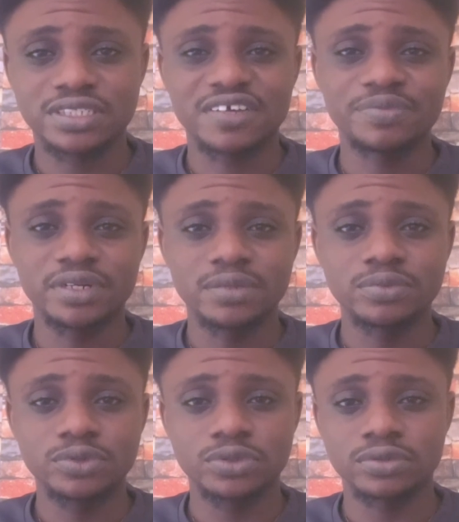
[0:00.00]
have been
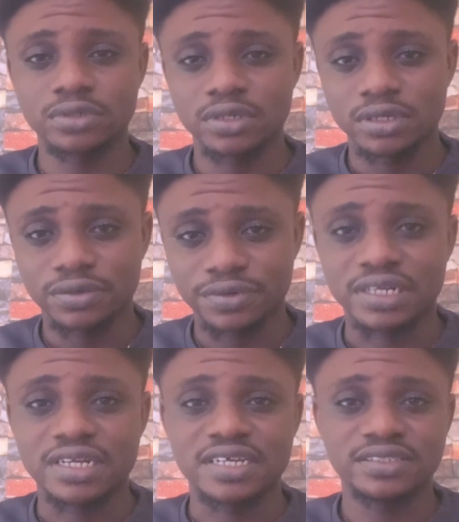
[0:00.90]
able to
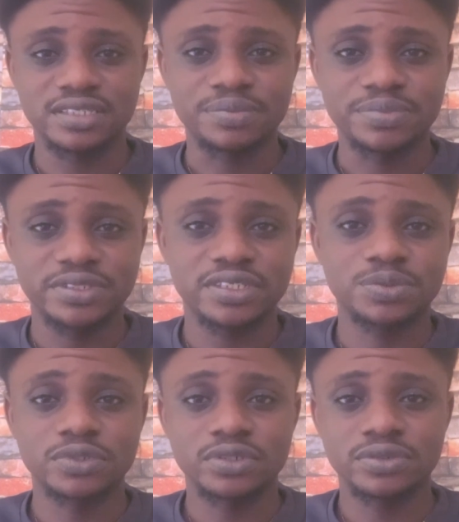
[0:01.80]
realize their business
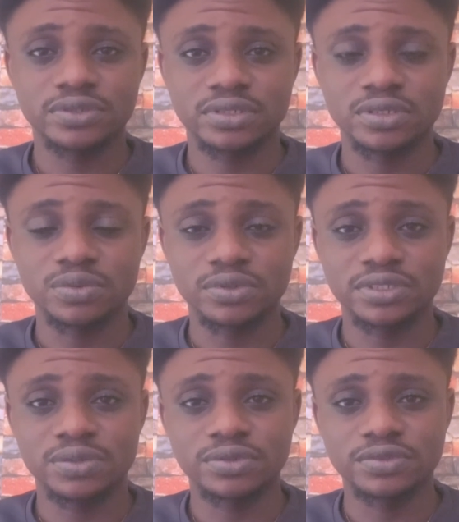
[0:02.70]
models, the ones
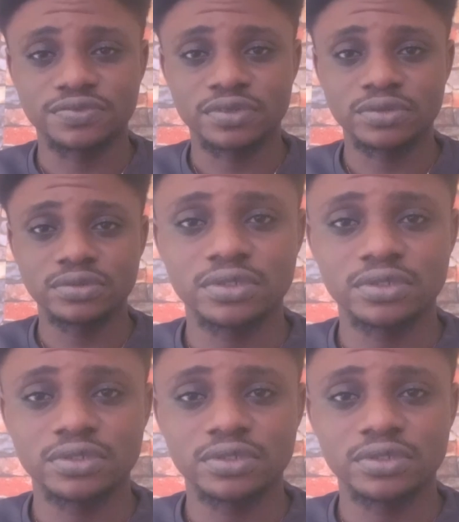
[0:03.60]
they want to follow,